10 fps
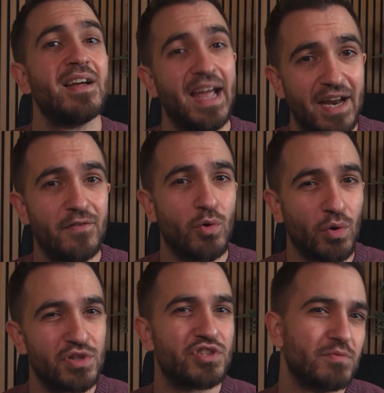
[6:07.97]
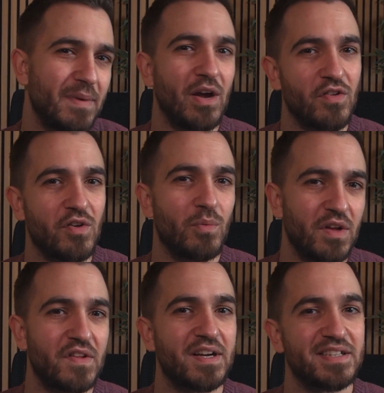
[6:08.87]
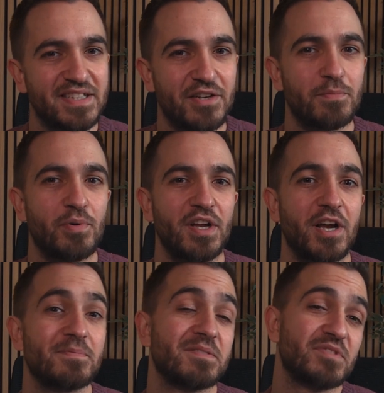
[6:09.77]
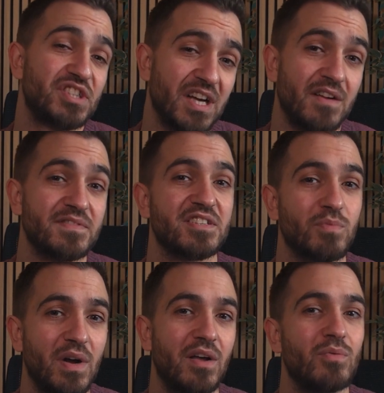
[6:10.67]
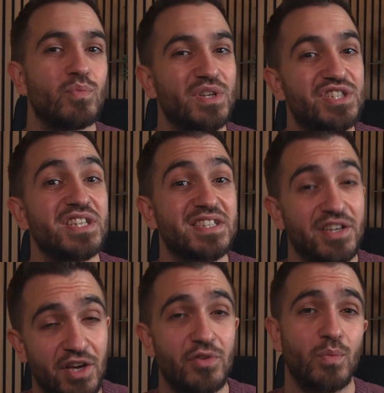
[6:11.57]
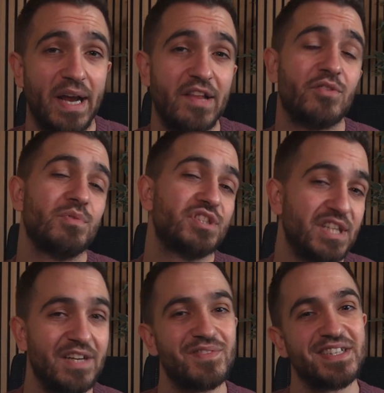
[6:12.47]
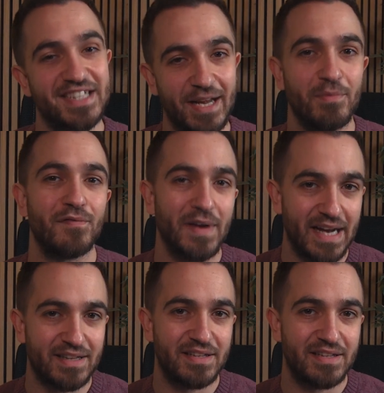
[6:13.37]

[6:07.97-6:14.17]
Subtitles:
And of course, you may also want to consider putting up some shelves as well, which is another way to achieve the same effect.